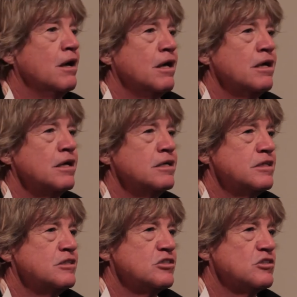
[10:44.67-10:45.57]

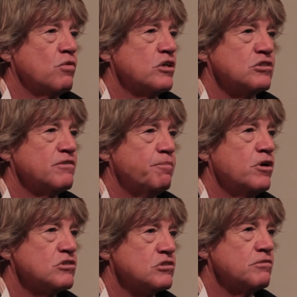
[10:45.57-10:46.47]
it's just a question of
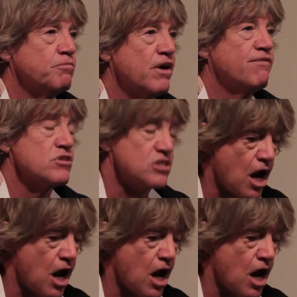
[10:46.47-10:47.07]
personal preference.